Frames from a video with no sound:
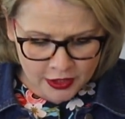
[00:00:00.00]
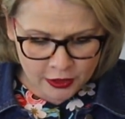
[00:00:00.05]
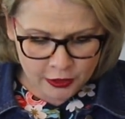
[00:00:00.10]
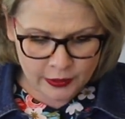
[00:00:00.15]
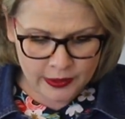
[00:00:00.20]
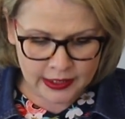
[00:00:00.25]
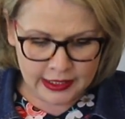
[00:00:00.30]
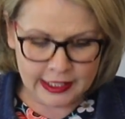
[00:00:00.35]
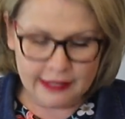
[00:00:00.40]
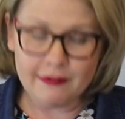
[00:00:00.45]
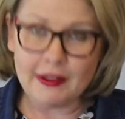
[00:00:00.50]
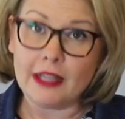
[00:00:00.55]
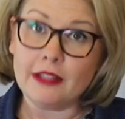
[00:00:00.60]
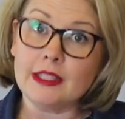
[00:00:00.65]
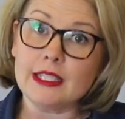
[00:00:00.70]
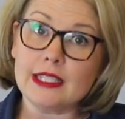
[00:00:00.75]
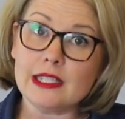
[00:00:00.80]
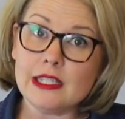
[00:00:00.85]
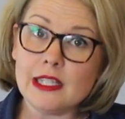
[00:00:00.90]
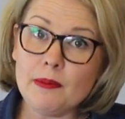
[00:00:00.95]
You can leave
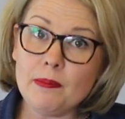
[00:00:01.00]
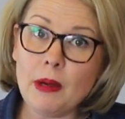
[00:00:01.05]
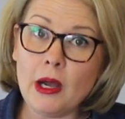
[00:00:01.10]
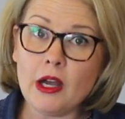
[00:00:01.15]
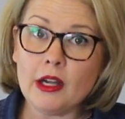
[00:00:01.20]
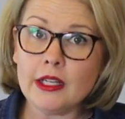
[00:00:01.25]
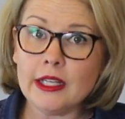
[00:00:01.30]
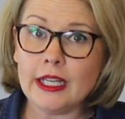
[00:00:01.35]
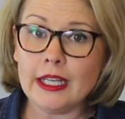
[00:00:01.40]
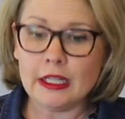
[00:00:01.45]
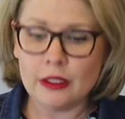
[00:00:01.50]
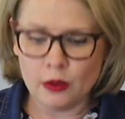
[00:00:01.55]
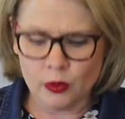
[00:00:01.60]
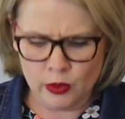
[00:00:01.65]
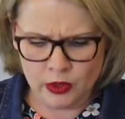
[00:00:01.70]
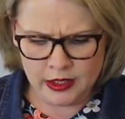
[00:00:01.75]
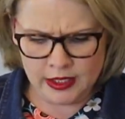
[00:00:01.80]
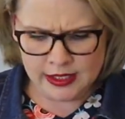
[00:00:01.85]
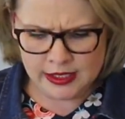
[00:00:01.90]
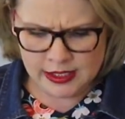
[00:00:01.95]
out the slip pocket
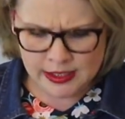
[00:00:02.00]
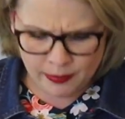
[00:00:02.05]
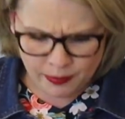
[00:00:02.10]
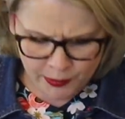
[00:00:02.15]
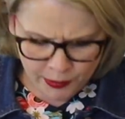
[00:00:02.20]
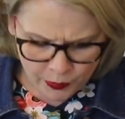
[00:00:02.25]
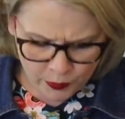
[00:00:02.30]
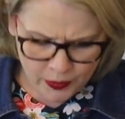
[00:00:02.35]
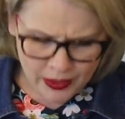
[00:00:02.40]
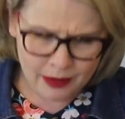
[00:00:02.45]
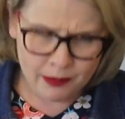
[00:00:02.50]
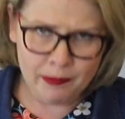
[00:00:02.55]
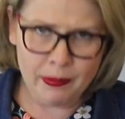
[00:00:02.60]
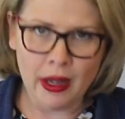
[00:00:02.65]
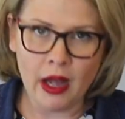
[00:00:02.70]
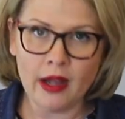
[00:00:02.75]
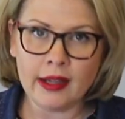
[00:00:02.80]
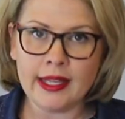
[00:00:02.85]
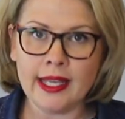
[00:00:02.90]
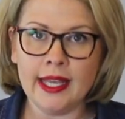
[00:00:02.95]
or the zipper welt
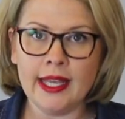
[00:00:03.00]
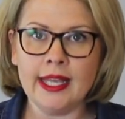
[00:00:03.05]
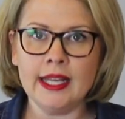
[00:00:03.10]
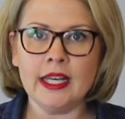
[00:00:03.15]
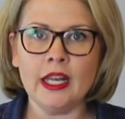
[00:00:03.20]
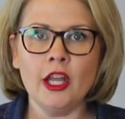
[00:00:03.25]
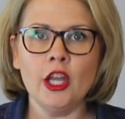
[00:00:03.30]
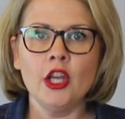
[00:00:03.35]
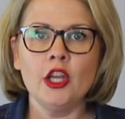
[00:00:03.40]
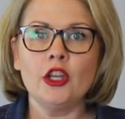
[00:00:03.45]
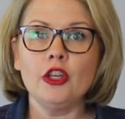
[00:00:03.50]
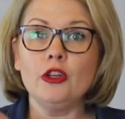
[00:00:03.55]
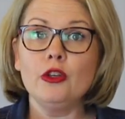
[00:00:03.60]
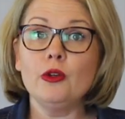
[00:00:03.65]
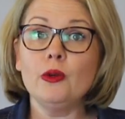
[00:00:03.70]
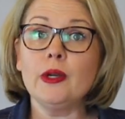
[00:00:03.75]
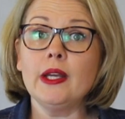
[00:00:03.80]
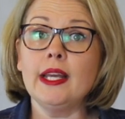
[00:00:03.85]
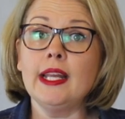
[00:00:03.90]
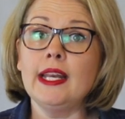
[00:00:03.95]
pocket.
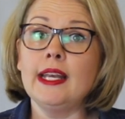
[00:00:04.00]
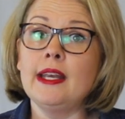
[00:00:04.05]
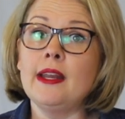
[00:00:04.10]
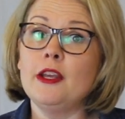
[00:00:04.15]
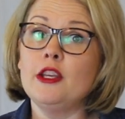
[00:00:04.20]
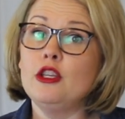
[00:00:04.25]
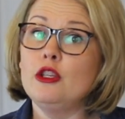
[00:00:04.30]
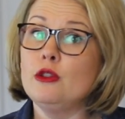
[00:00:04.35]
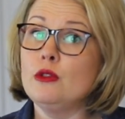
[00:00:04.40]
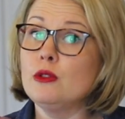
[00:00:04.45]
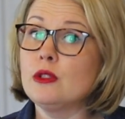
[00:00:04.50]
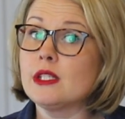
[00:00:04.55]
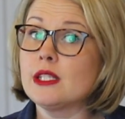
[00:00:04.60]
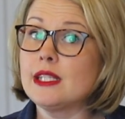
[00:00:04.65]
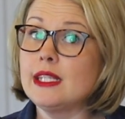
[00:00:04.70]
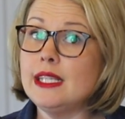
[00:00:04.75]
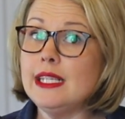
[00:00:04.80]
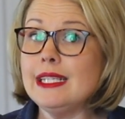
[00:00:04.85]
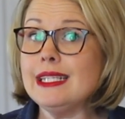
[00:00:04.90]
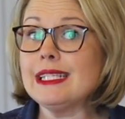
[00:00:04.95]
You can
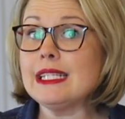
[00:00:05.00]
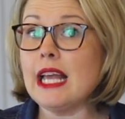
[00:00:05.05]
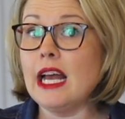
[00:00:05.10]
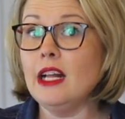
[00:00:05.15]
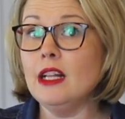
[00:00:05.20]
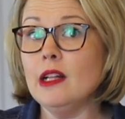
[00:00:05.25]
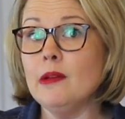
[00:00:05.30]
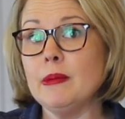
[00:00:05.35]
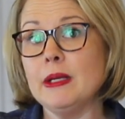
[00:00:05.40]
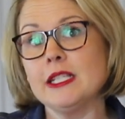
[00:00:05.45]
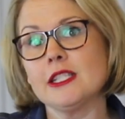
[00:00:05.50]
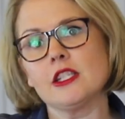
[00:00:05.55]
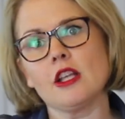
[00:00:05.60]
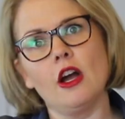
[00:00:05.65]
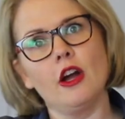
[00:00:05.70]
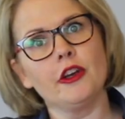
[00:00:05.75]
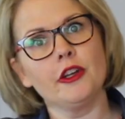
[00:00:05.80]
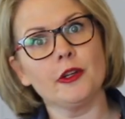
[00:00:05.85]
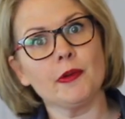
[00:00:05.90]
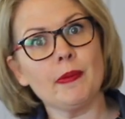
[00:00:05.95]
use these elements
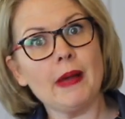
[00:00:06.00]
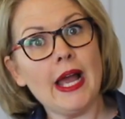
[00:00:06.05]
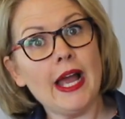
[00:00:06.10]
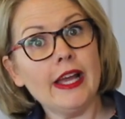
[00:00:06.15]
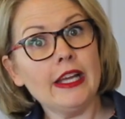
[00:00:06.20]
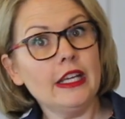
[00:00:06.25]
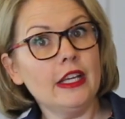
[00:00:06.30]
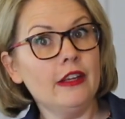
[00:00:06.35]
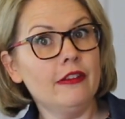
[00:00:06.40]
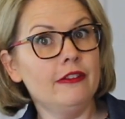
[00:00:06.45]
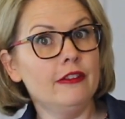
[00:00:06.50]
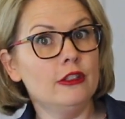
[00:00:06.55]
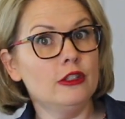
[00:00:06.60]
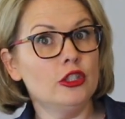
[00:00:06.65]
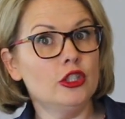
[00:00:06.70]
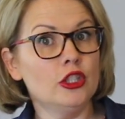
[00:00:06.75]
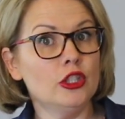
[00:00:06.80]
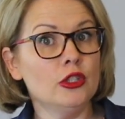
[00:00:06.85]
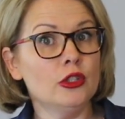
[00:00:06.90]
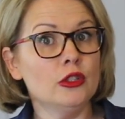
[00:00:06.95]
on your bag if you
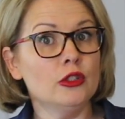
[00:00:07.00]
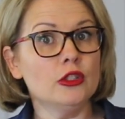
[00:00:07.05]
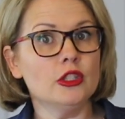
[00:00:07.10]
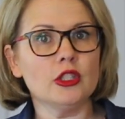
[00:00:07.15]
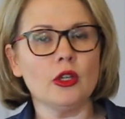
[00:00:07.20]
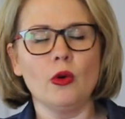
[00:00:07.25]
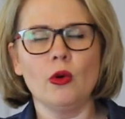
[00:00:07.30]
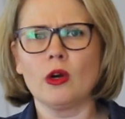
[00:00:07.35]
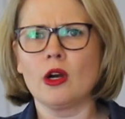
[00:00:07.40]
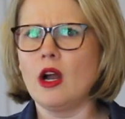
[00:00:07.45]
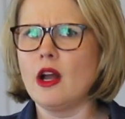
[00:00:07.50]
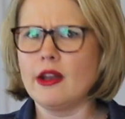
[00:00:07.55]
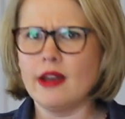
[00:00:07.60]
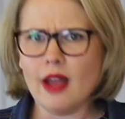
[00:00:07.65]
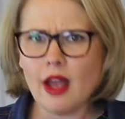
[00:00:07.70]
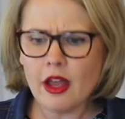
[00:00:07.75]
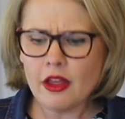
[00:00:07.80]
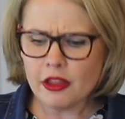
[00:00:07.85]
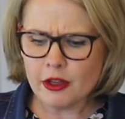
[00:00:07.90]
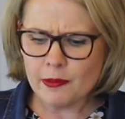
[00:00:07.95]
choose or on
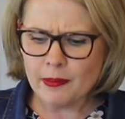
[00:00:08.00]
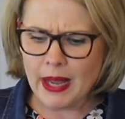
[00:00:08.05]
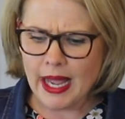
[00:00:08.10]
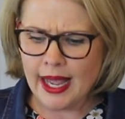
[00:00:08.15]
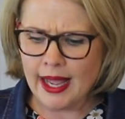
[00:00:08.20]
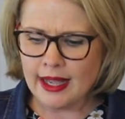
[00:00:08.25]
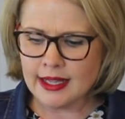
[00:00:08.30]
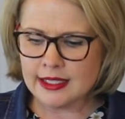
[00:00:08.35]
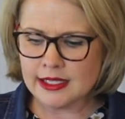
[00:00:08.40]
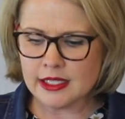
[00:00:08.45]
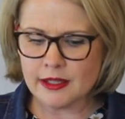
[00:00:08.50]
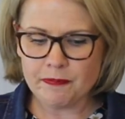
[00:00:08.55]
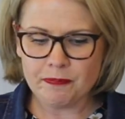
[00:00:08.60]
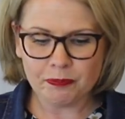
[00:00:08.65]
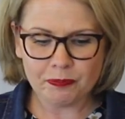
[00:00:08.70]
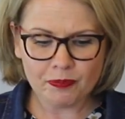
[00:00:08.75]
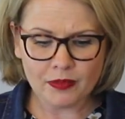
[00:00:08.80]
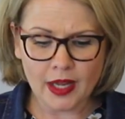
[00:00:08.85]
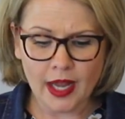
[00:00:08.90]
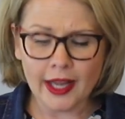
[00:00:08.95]
other bags.
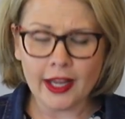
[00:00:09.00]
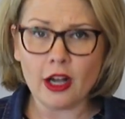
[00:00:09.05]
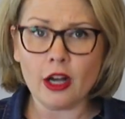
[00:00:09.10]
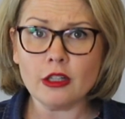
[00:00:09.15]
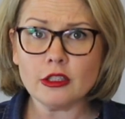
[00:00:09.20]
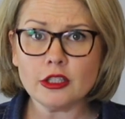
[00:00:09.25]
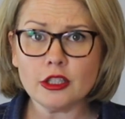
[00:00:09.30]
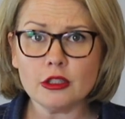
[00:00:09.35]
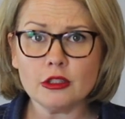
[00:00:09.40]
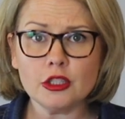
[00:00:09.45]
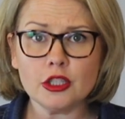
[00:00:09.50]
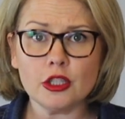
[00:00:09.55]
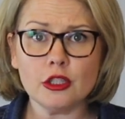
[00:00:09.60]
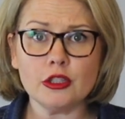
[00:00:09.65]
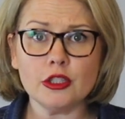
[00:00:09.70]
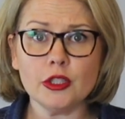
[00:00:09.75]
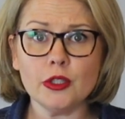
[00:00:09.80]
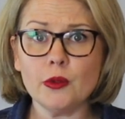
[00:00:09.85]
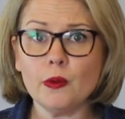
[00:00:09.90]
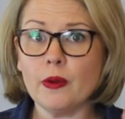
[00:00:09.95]
I also
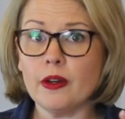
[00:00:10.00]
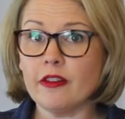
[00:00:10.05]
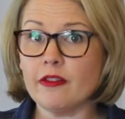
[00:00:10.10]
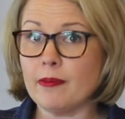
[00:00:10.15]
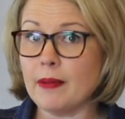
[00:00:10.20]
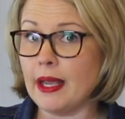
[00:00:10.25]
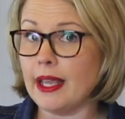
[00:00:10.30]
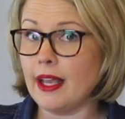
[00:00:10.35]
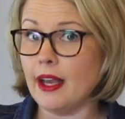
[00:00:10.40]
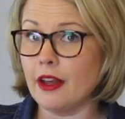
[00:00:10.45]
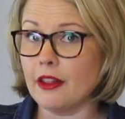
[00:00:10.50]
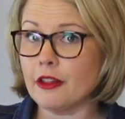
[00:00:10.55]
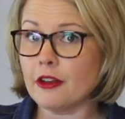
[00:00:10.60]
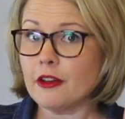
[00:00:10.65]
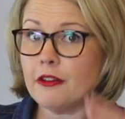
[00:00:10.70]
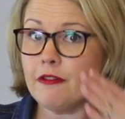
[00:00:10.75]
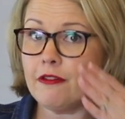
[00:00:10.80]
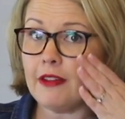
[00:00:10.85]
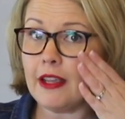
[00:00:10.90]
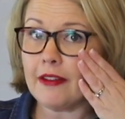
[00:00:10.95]
showed you one of my
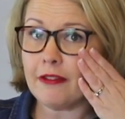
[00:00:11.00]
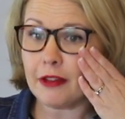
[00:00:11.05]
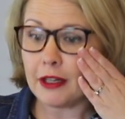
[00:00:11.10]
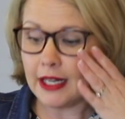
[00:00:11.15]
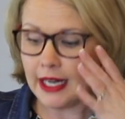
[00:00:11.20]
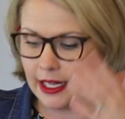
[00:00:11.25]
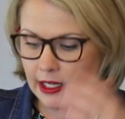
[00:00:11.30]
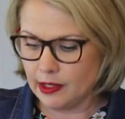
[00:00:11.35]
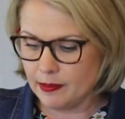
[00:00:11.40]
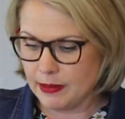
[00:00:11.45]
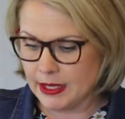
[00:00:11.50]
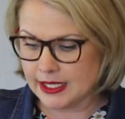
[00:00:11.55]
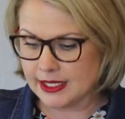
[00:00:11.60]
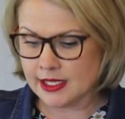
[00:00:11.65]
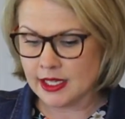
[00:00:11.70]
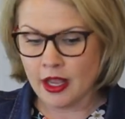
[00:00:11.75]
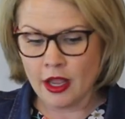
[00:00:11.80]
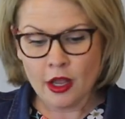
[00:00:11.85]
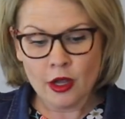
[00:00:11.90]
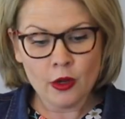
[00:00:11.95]
other favorite
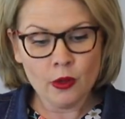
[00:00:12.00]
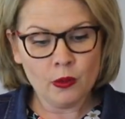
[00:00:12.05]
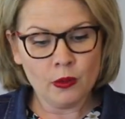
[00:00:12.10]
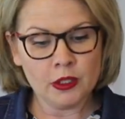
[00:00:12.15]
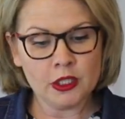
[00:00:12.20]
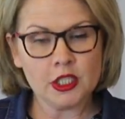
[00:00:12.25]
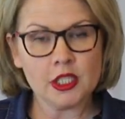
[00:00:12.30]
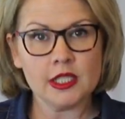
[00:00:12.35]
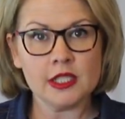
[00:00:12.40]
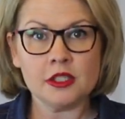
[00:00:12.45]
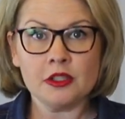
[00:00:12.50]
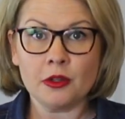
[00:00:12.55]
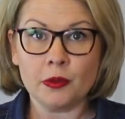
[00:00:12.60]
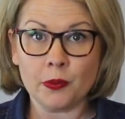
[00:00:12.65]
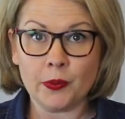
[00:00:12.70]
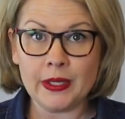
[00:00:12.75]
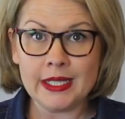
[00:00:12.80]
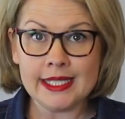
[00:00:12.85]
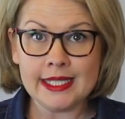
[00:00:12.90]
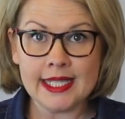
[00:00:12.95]
elements, which is
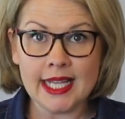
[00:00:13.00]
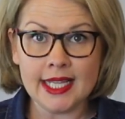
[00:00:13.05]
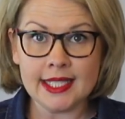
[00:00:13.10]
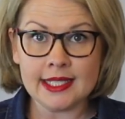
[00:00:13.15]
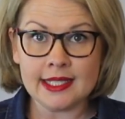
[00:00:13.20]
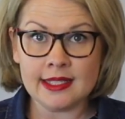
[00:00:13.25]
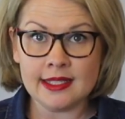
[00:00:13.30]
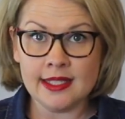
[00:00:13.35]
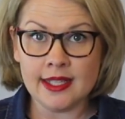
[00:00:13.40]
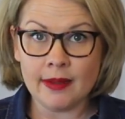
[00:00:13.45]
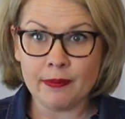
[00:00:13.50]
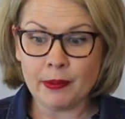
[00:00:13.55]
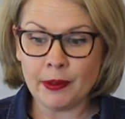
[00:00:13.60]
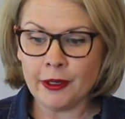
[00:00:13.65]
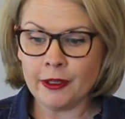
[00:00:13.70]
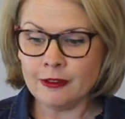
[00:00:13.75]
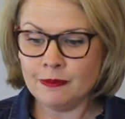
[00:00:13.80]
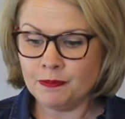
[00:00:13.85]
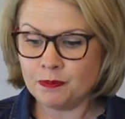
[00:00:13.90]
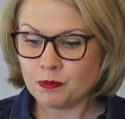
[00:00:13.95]
the recessed
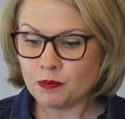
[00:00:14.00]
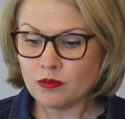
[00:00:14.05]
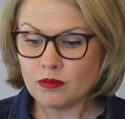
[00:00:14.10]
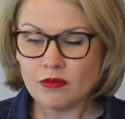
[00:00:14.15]
zipper.